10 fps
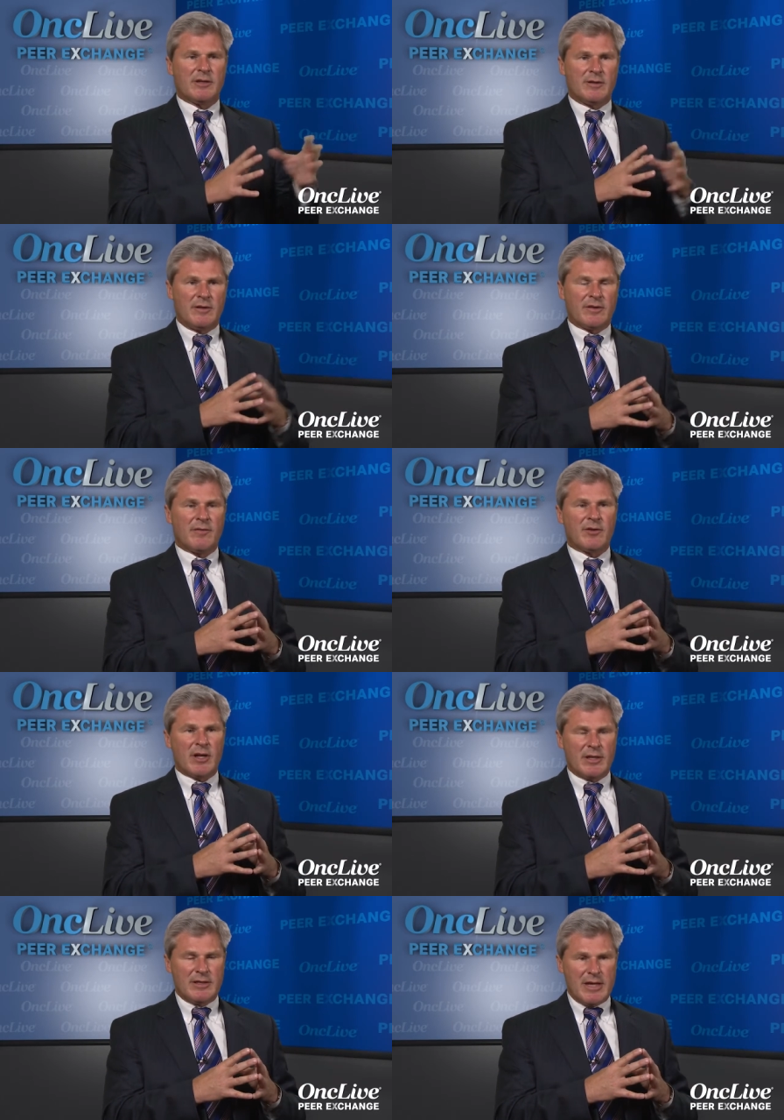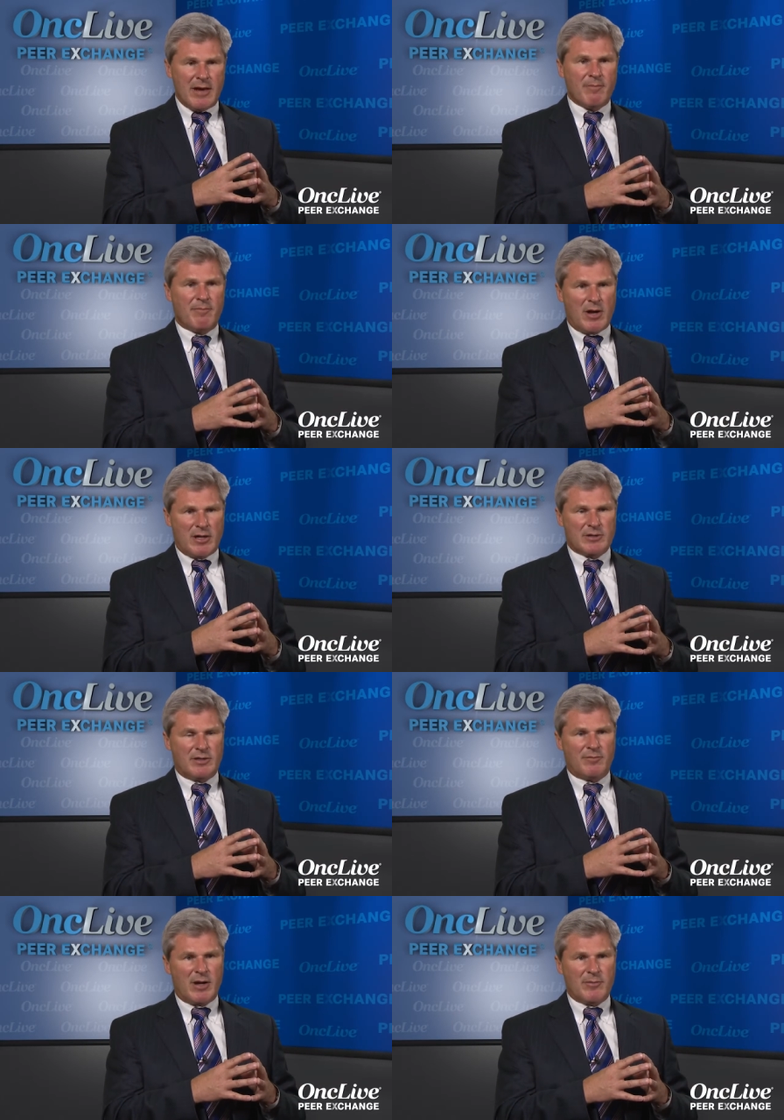the T790M
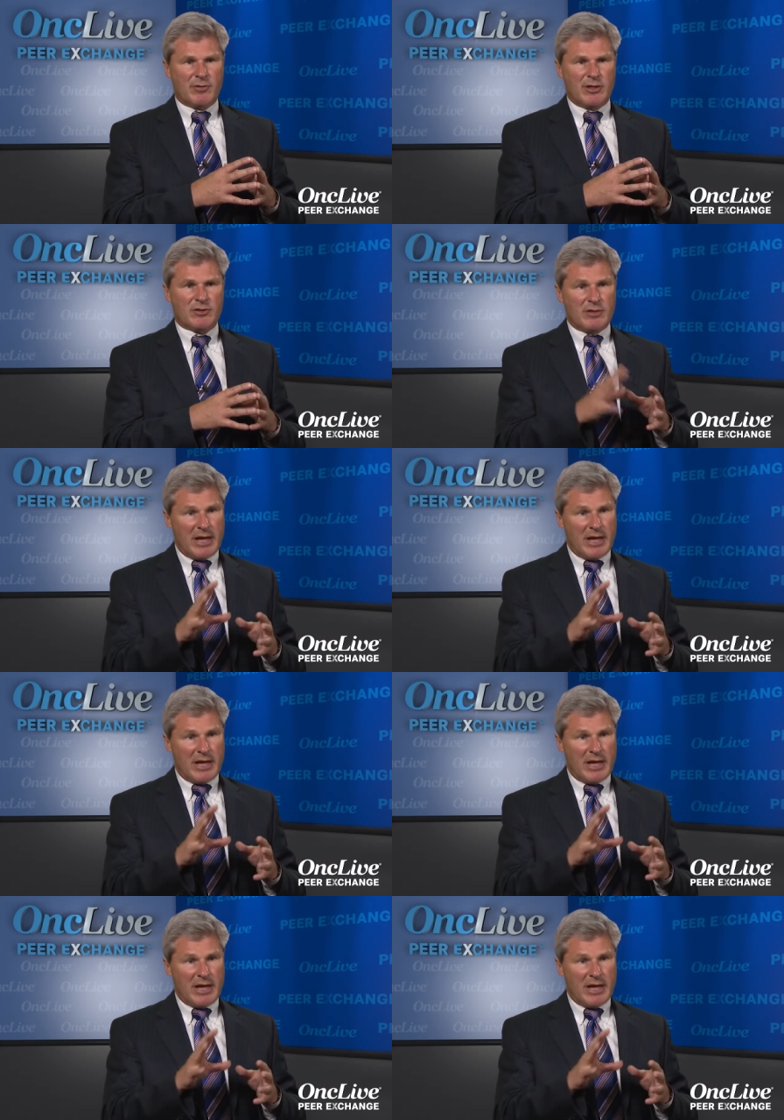positive population.